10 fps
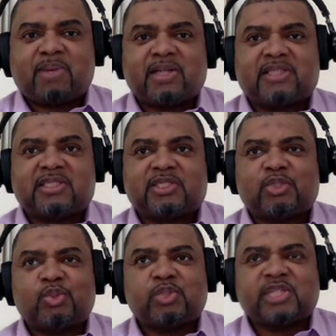But
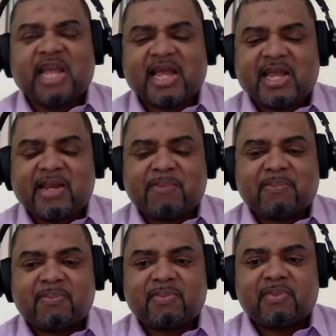today,
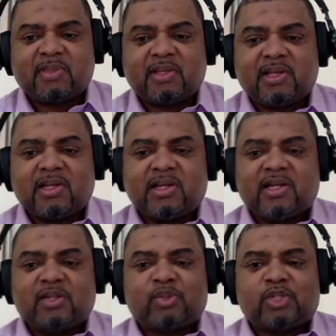
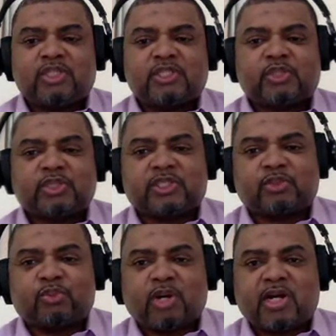
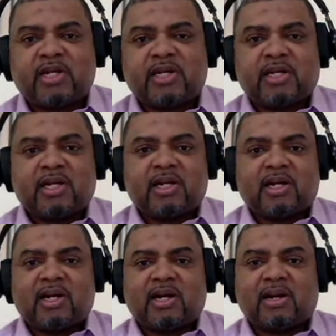2021,
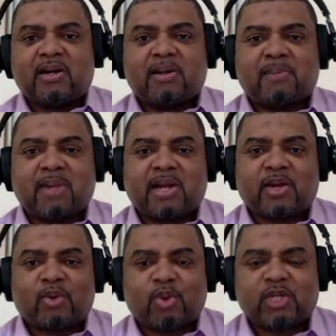my
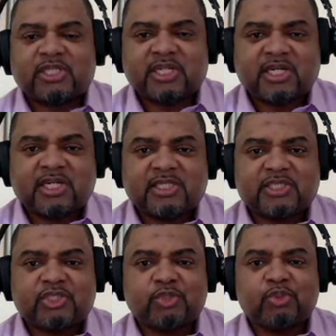question
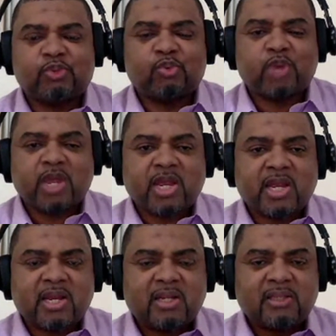is, should
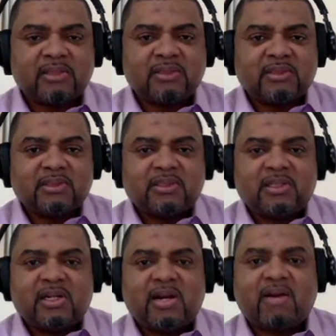we
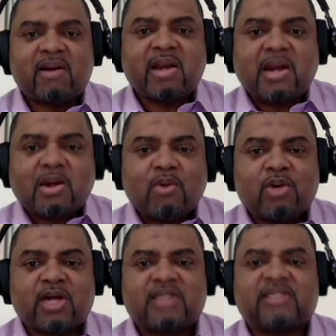
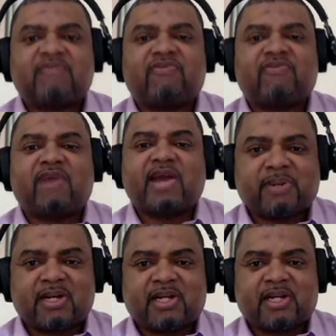relook at defined
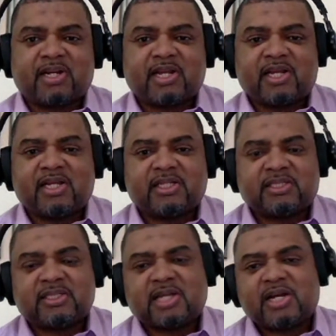banking
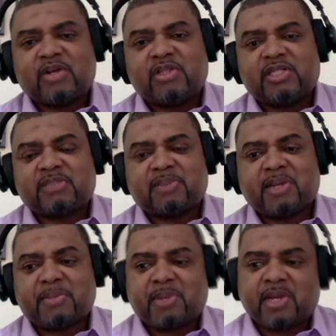is? I know this
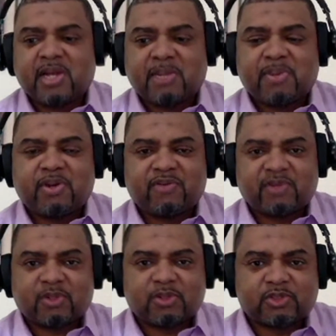may be a bit of
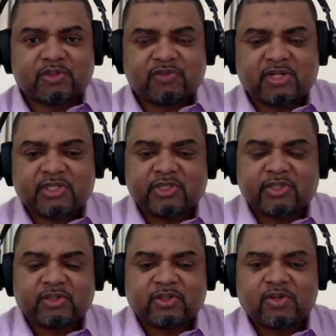a
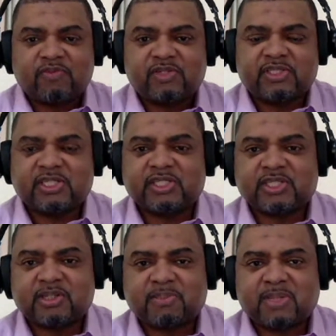controversial conversation,
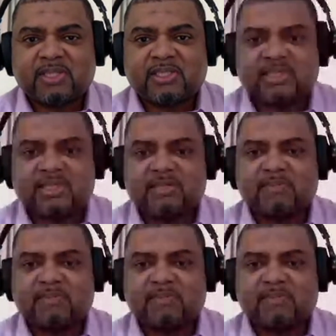but